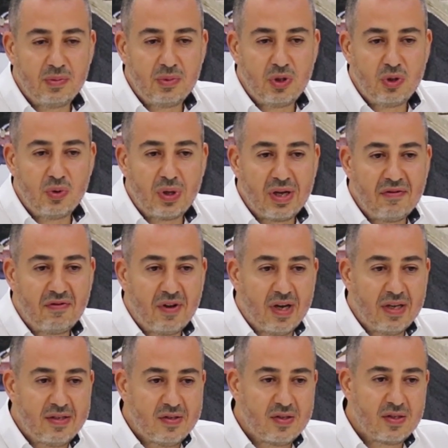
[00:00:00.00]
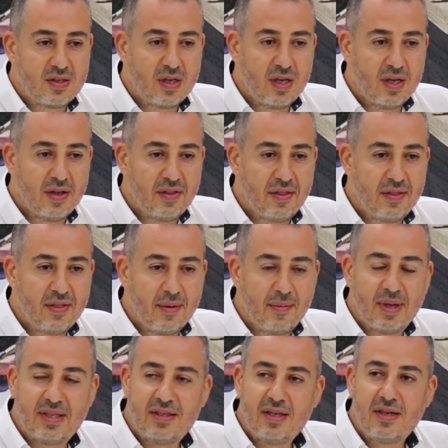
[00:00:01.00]
you give us the
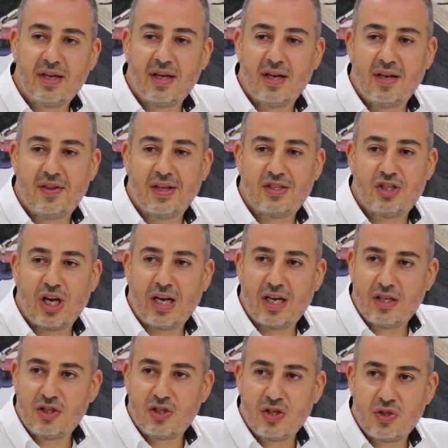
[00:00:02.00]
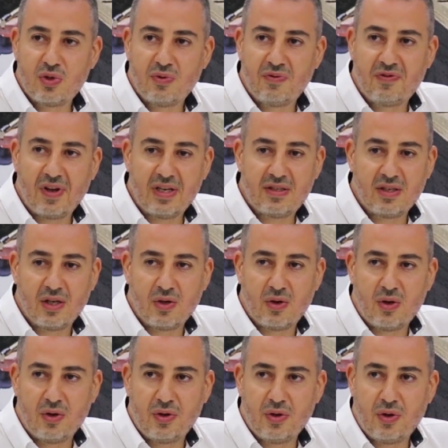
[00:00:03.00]
material, the challenges you're facing
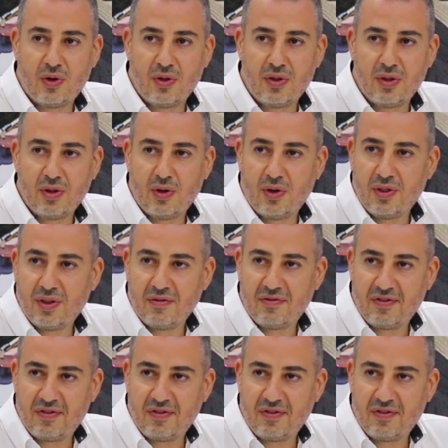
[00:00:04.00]
on the